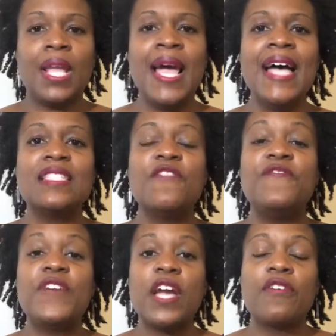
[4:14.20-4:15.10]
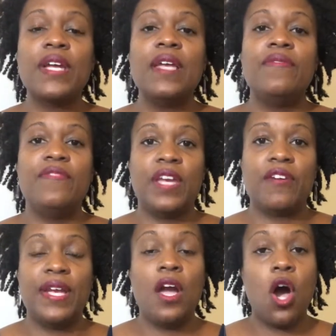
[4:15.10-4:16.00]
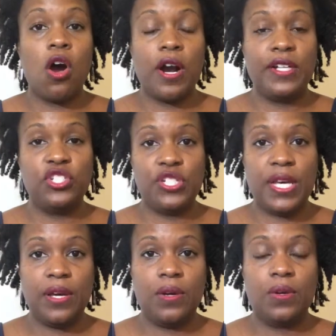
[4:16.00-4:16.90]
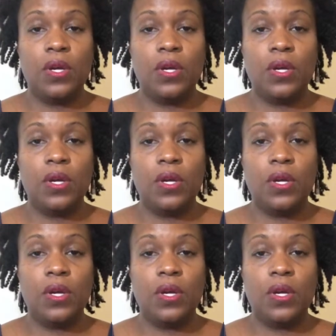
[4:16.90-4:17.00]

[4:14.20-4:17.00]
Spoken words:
has a very, very hard shell.